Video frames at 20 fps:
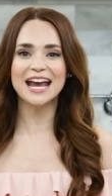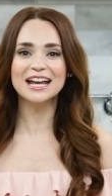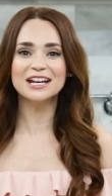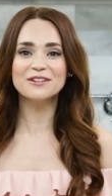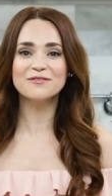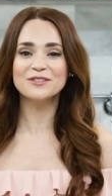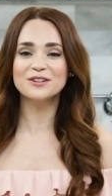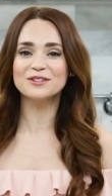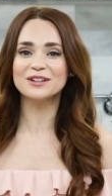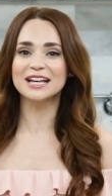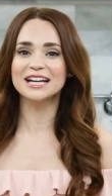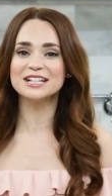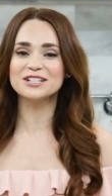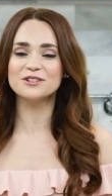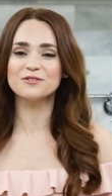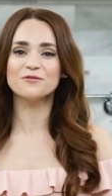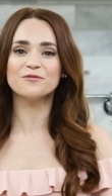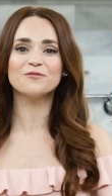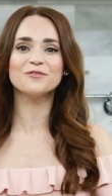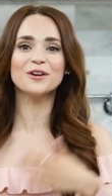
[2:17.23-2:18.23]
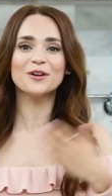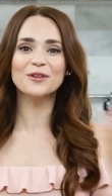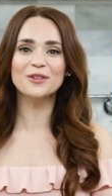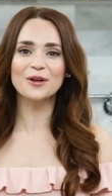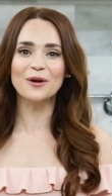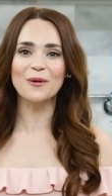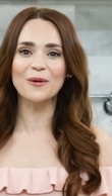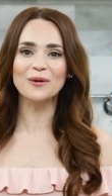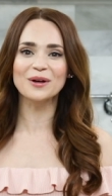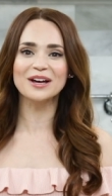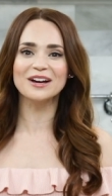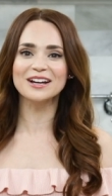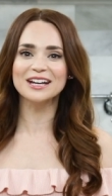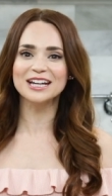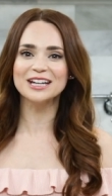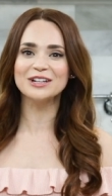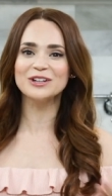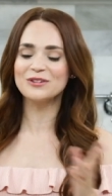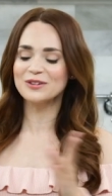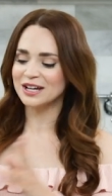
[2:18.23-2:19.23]
And if you'd like to fill the whole
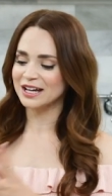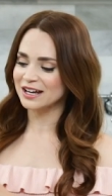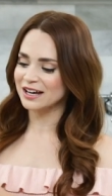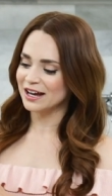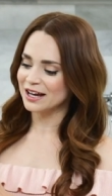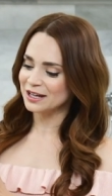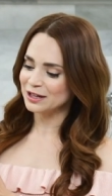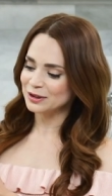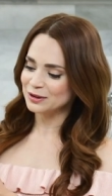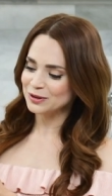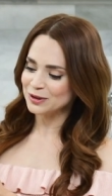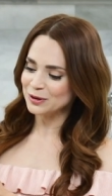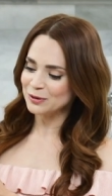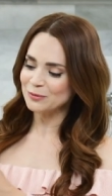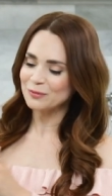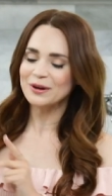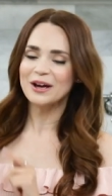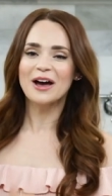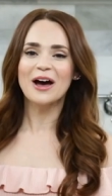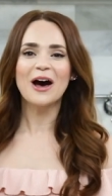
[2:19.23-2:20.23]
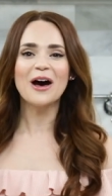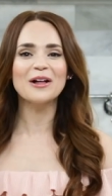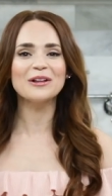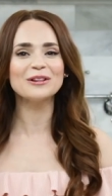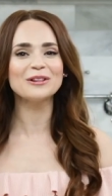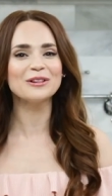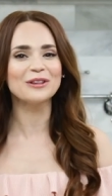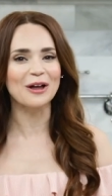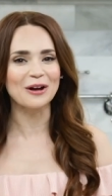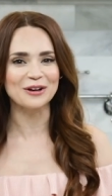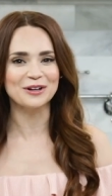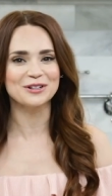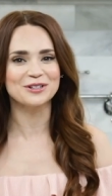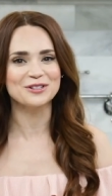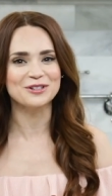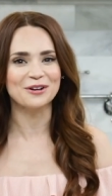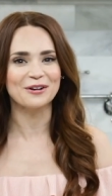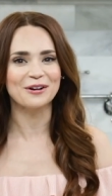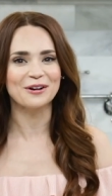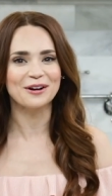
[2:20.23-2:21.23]
cookie, you can cut doop,
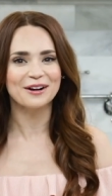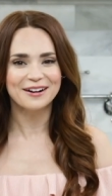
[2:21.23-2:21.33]
larger.